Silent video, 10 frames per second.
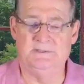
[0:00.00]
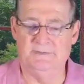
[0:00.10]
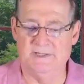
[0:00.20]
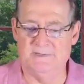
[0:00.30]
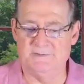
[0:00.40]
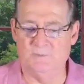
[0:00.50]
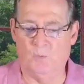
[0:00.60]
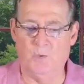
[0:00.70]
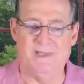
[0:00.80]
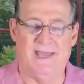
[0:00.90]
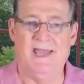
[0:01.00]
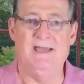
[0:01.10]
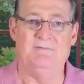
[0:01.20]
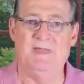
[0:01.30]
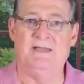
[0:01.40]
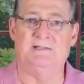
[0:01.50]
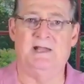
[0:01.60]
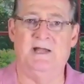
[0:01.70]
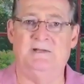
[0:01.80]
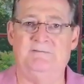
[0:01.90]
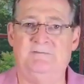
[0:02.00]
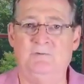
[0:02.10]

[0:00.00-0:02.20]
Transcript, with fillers: that we have that kind of